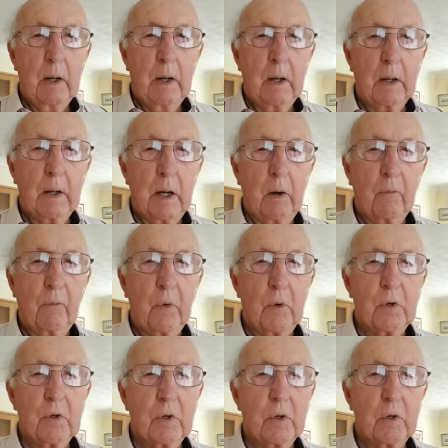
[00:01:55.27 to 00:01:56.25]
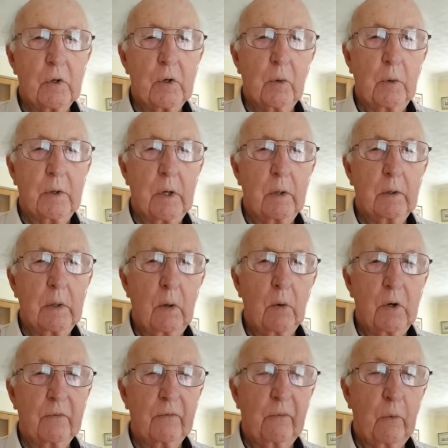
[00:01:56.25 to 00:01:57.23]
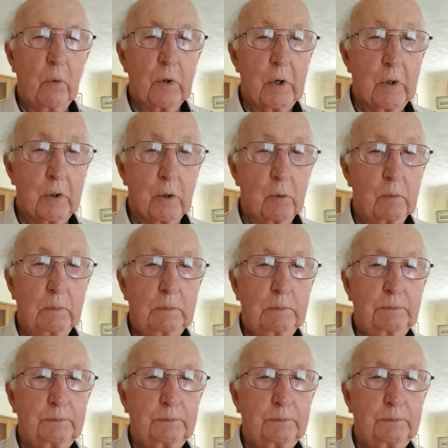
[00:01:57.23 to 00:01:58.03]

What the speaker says: And now verse 42.